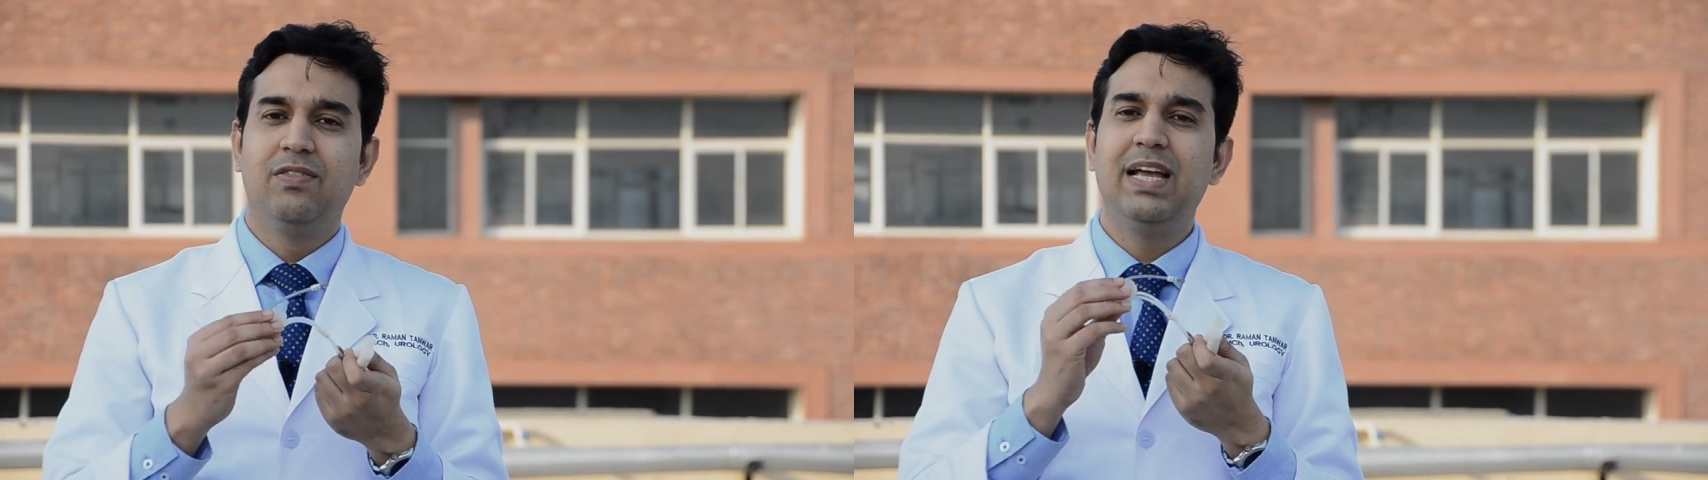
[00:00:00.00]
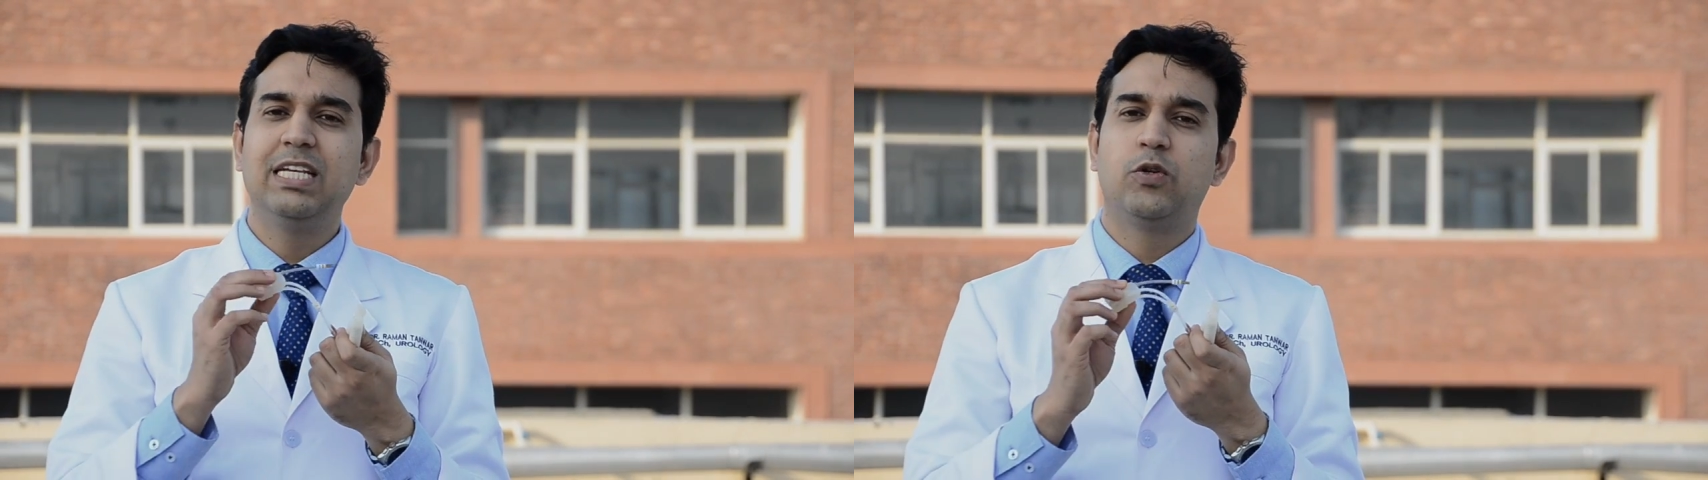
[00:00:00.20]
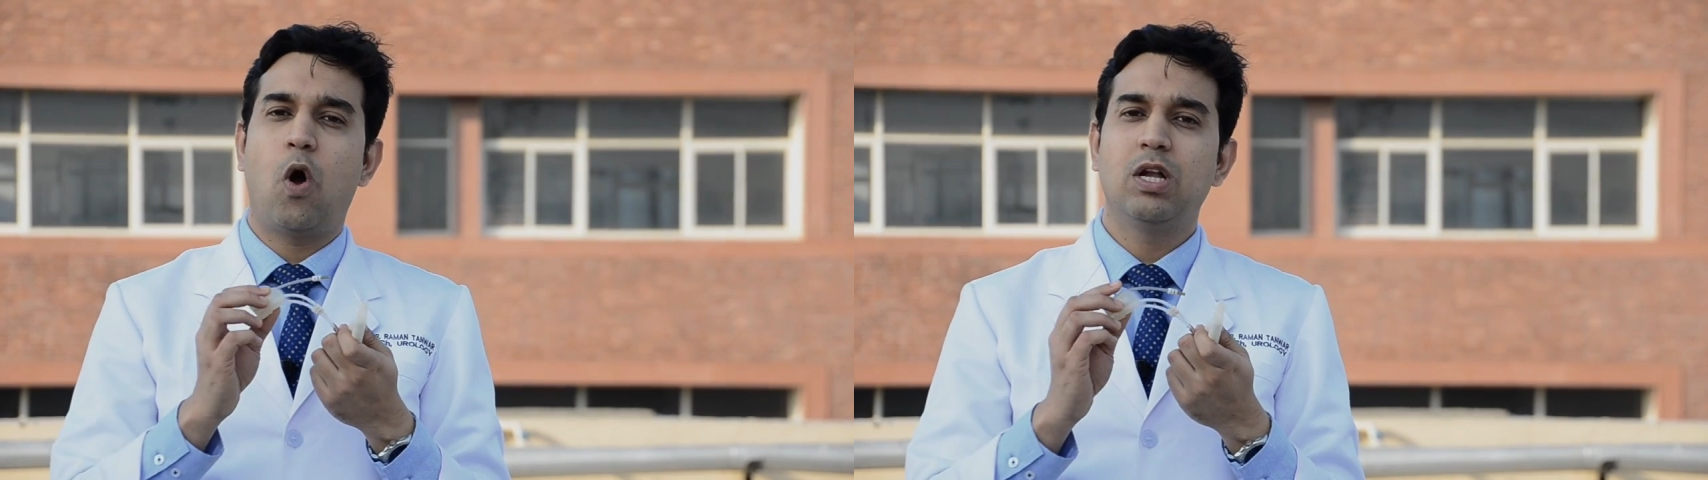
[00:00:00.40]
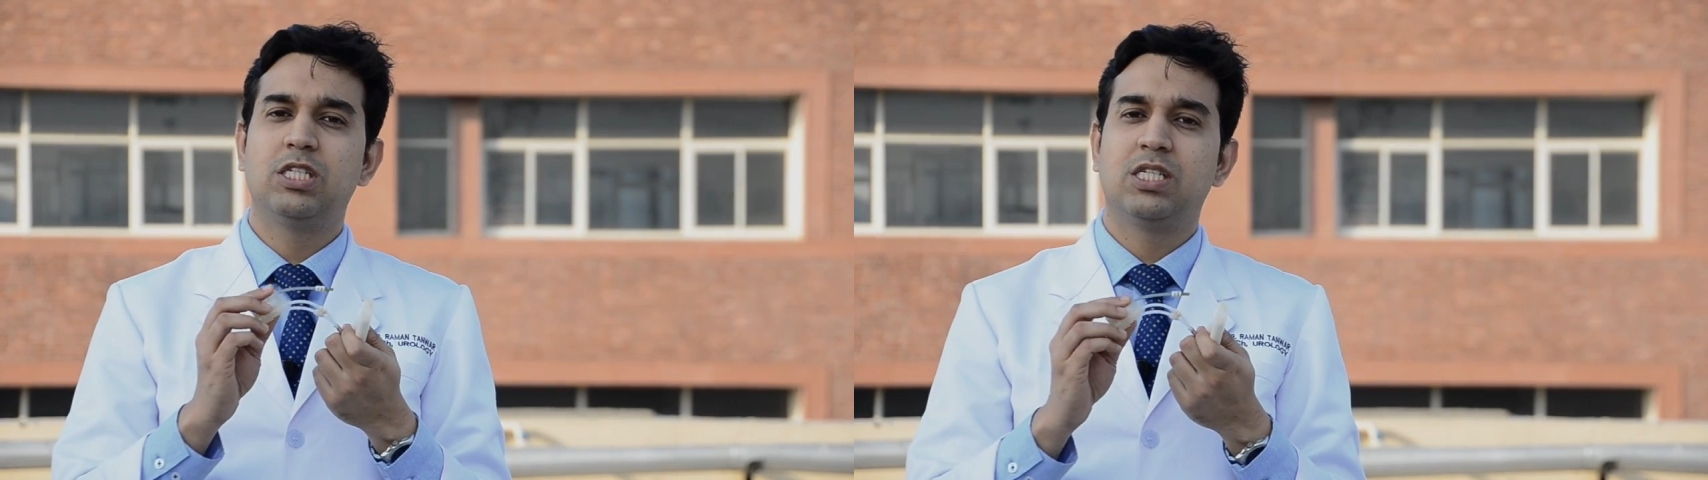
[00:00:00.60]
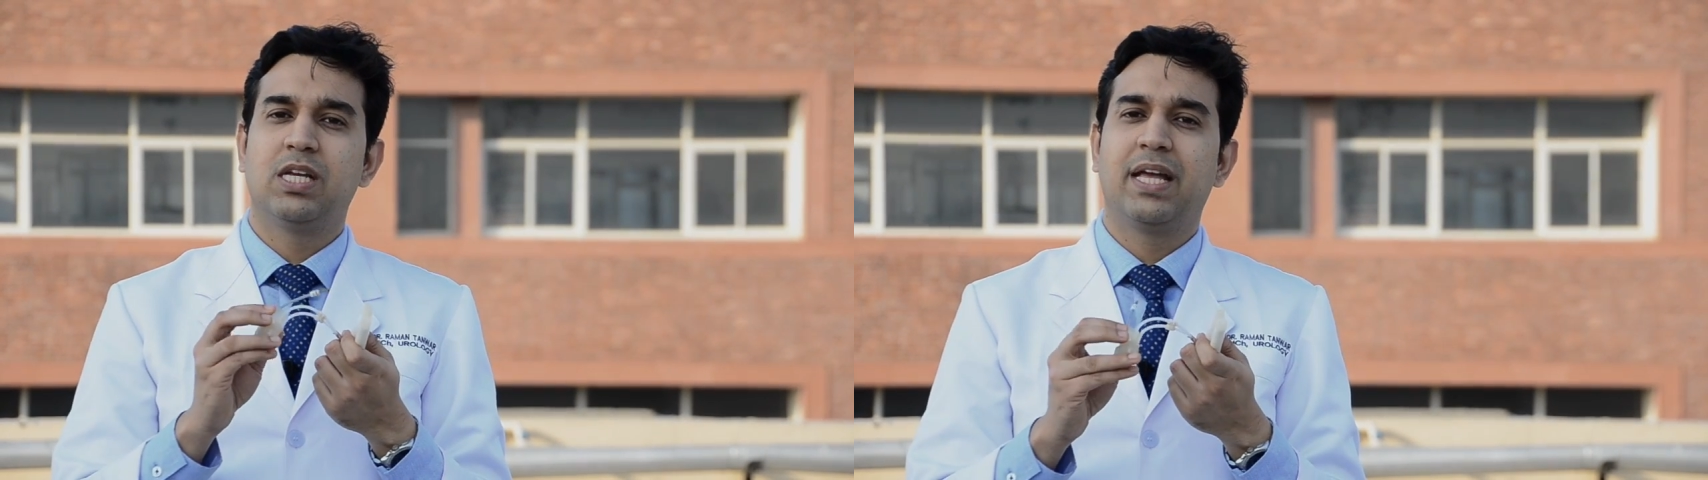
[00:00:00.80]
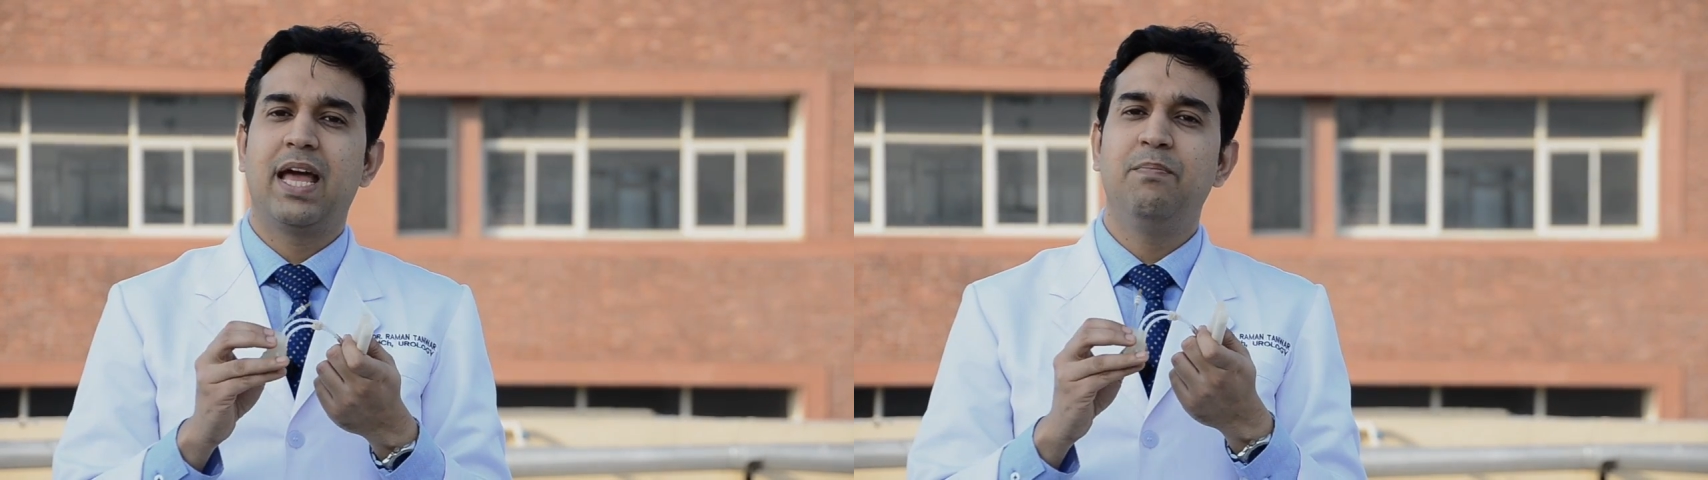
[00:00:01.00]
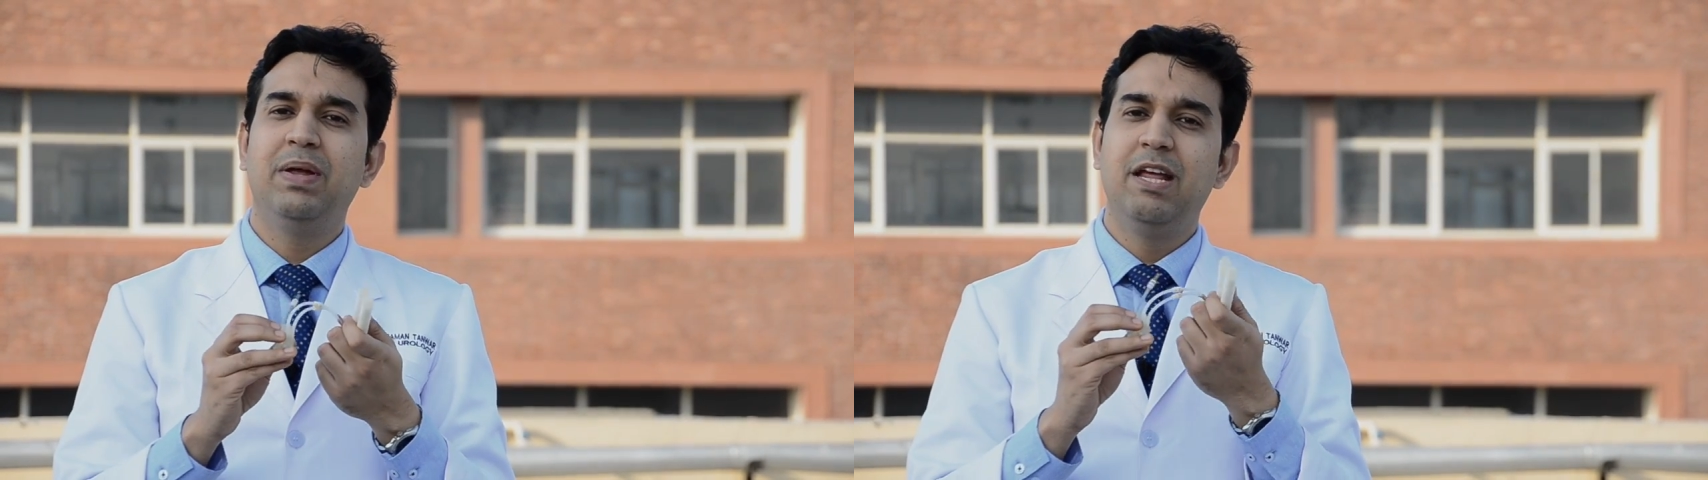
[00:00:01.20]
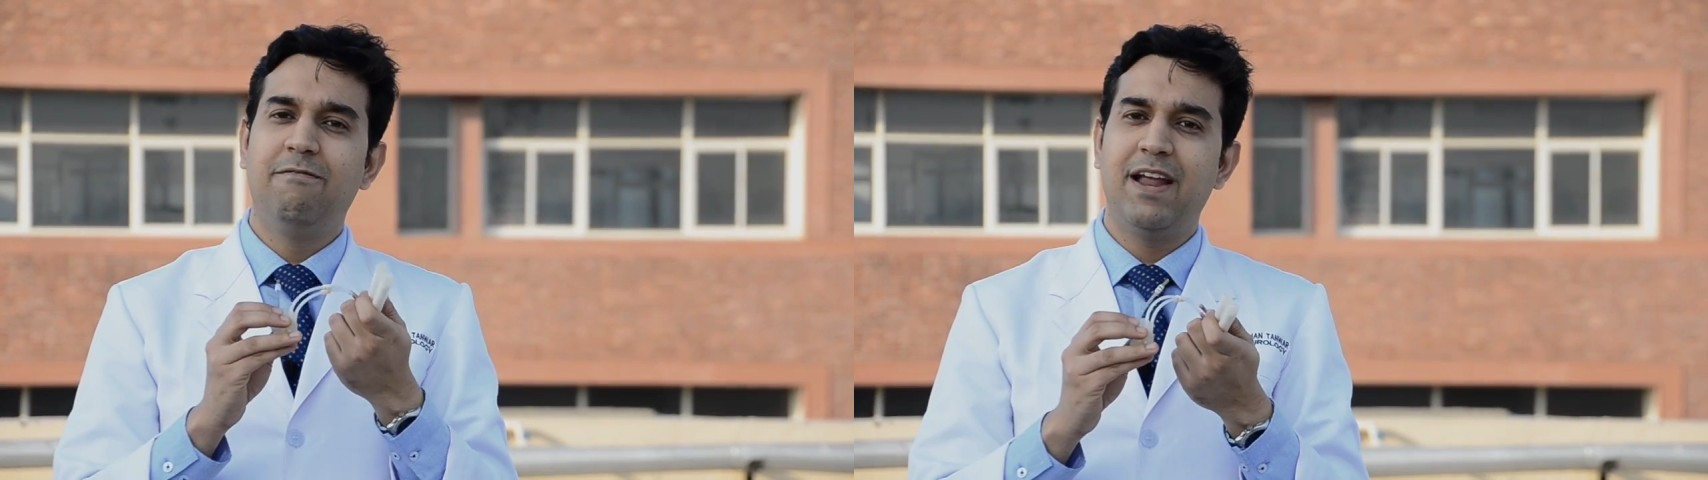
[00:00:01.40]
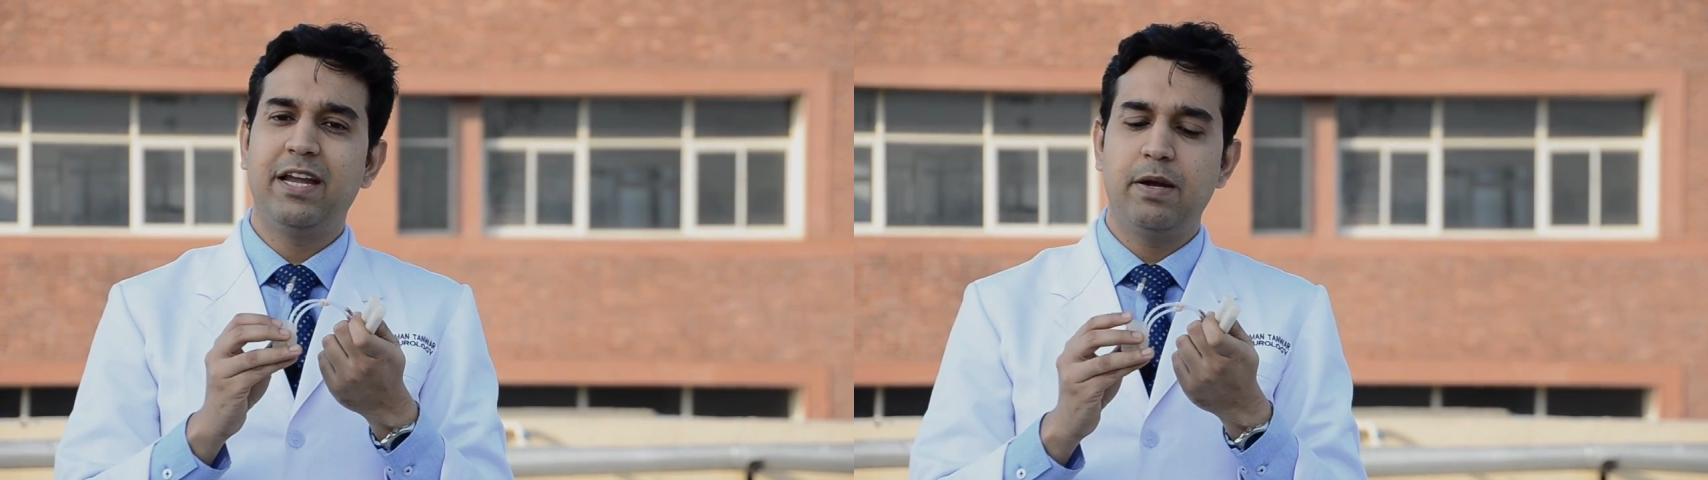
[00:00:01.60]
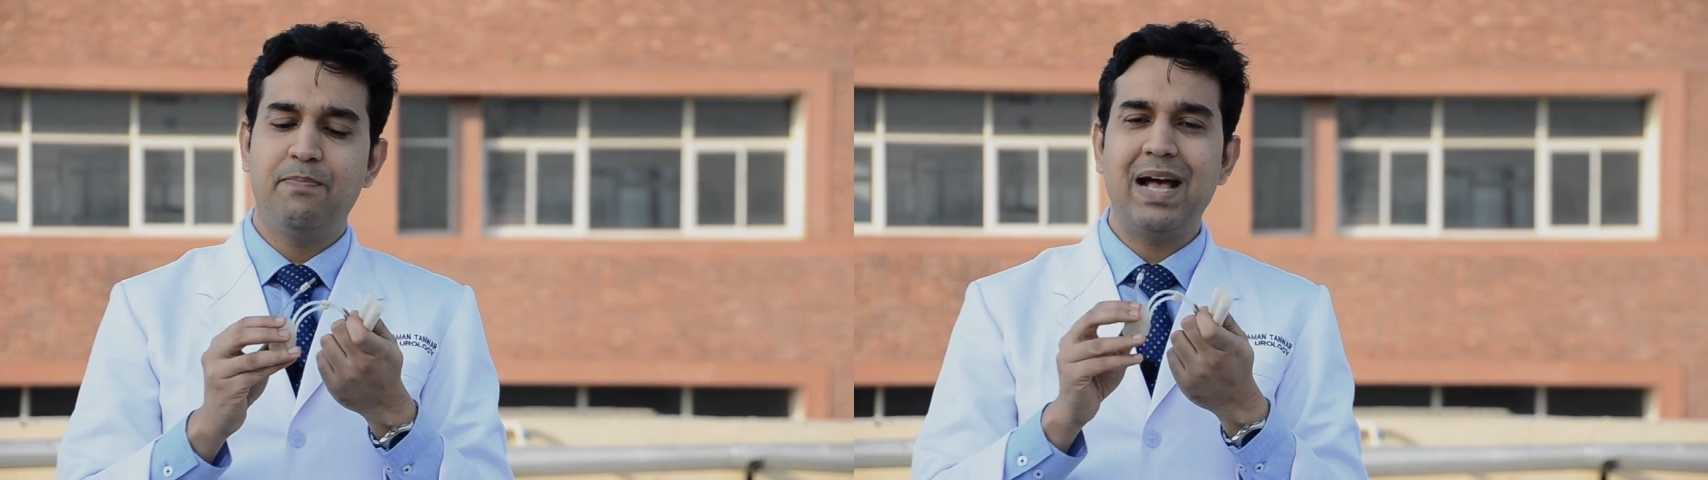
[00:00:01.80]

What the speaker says: these rods can be deflated